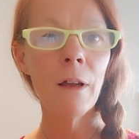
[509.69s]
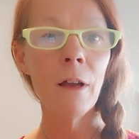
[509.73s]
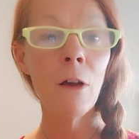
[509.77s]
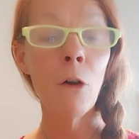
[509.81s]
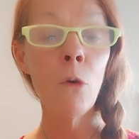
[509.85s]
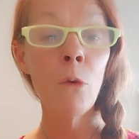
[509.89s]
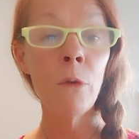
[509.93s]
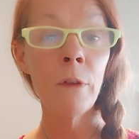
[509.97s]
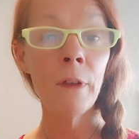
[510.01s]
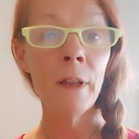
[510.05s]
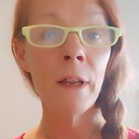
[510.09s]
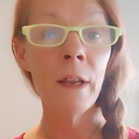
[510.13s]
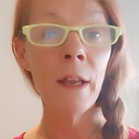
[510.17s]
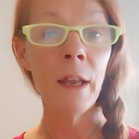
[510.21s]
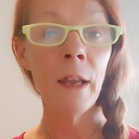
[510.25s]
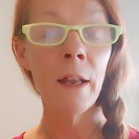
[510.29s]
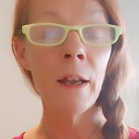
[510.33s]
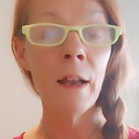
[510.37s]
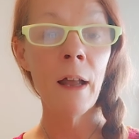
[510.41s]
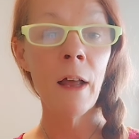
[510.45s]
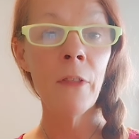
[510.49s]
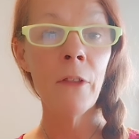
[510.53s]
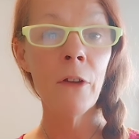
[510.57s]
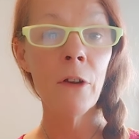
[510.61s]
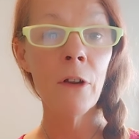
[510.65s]
only in
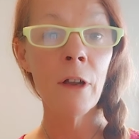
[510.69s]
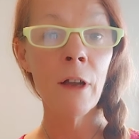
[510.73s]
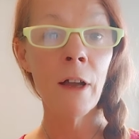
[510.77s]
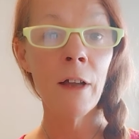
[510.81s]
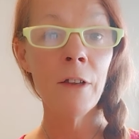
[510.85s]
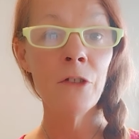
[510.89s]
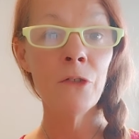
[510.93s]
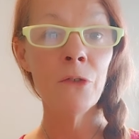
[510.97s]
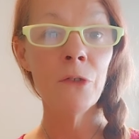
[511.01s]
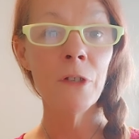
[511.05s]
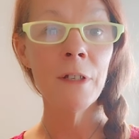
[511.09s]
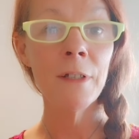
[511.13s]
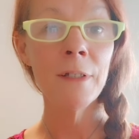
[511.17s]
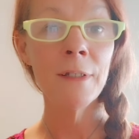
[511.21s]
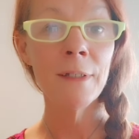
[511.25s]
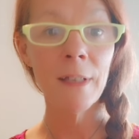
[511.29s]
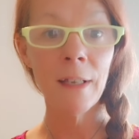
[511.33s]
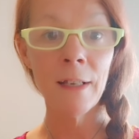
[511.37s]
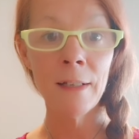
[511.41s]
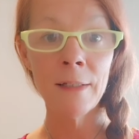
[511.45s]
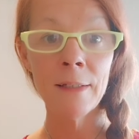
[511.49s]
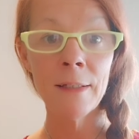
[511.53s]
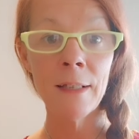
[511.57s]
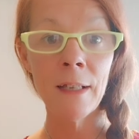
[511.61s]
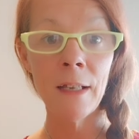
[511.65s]
other countries.
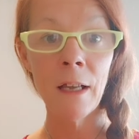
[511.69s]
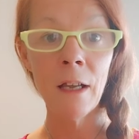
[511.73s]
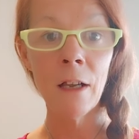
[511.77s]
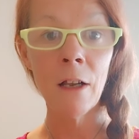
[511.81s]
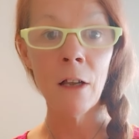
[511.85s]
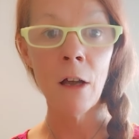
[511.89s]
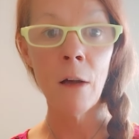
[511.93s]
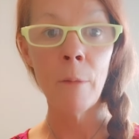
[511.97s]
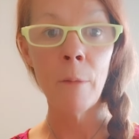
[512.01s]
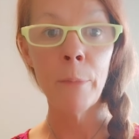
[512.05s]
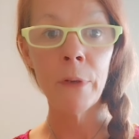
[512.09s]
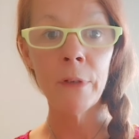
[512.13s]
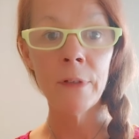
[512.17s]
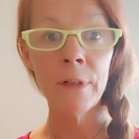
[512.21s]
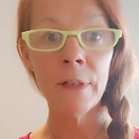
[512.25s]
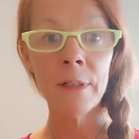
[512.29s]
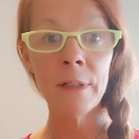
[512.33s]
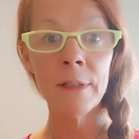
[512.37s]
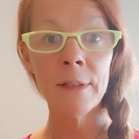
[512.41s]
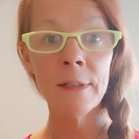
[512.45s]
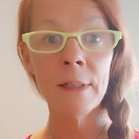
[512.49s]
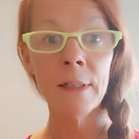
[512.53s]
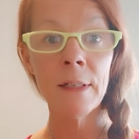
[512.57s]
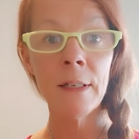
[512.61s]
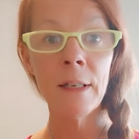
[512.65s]
It's the
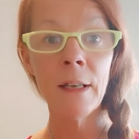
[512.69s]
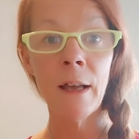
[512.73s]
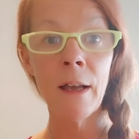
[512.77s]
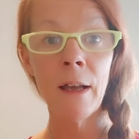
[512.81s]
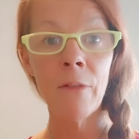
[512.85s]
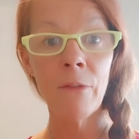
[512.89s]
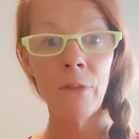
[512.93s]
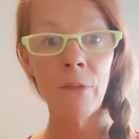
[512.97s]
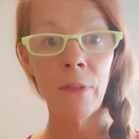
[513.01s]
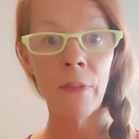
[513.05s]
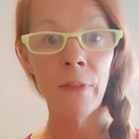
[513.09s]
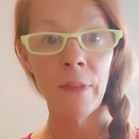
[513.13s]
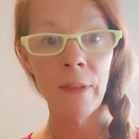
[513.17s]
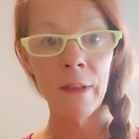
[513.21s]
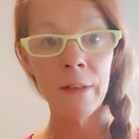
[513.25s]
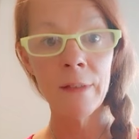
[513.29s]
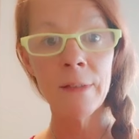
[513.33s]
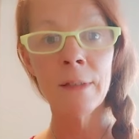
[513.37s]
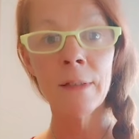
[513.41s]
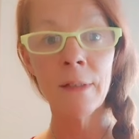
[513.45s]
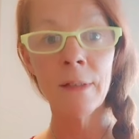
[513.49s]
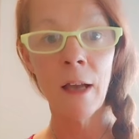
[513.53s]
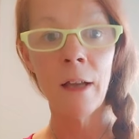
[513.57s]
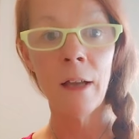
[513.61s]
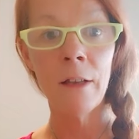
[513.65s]
incompetency of
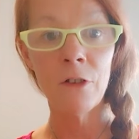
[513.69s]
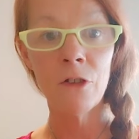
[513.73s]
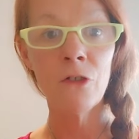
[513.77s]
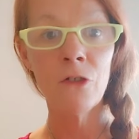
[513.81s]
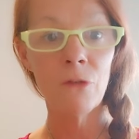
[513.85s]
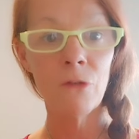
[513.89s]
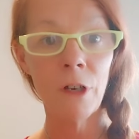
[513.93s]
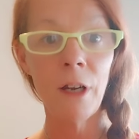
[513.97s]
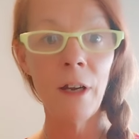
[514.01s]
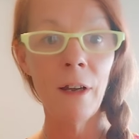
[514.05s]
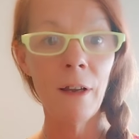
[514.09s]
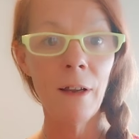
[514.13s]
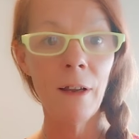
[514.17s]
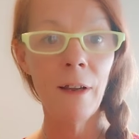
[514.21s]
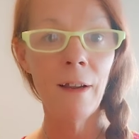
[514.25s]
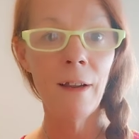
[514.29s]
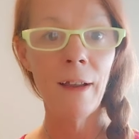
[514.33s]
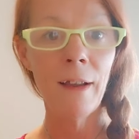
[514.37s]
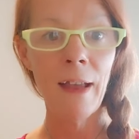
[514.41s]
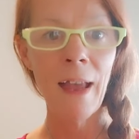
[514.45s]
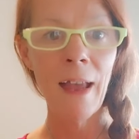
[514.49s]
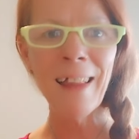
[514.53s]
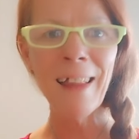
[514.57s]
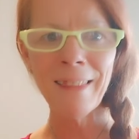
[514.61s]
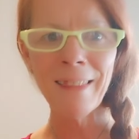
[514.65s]
this country
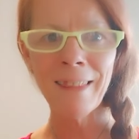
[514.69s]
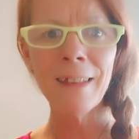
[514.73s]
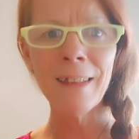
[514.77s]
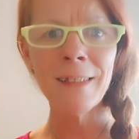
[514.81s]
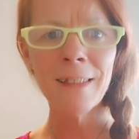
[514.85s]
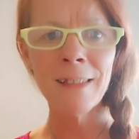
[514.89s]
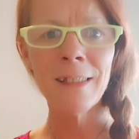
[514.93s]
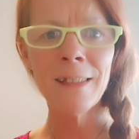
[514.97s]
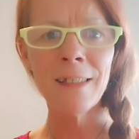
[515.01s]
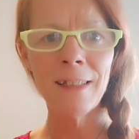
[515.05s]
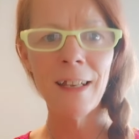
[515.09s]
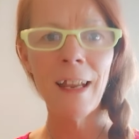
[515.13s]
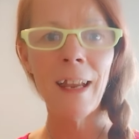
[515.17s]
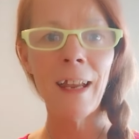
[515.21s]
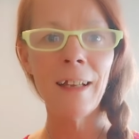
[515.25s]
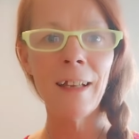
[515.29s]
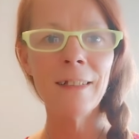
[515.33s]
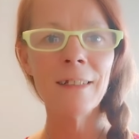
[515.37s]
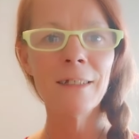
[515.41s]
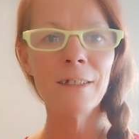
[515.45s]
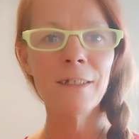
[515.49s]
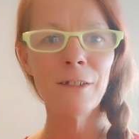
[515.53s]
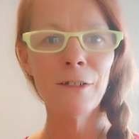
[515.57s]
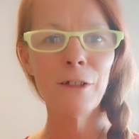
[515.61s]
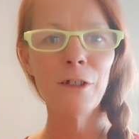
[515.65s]
and this
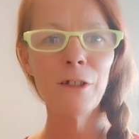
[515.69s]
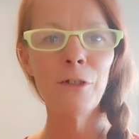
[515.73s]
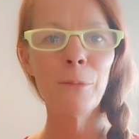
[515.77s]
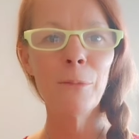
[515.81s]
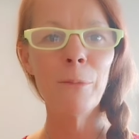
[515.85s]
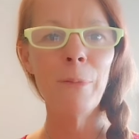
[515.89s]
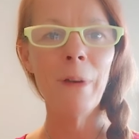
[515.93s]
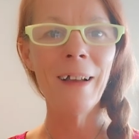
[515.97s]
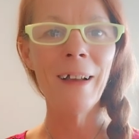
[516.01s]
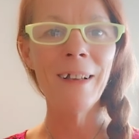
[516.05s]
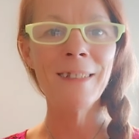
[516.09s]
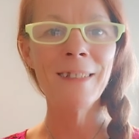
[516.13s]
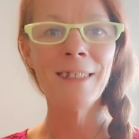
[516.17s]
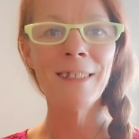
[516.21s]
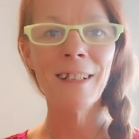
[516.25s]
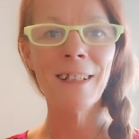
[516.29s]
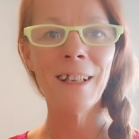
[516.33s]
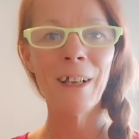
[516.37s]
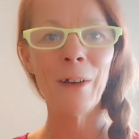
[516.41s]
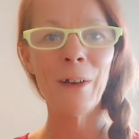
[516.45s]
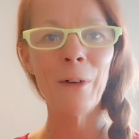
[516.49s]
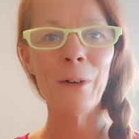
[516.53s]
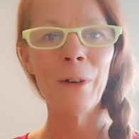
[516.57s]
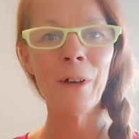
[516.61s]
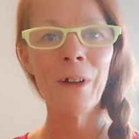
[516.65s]
state, New
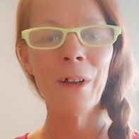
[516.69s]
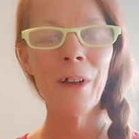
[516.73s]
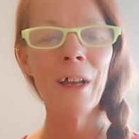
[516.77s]
Mexico.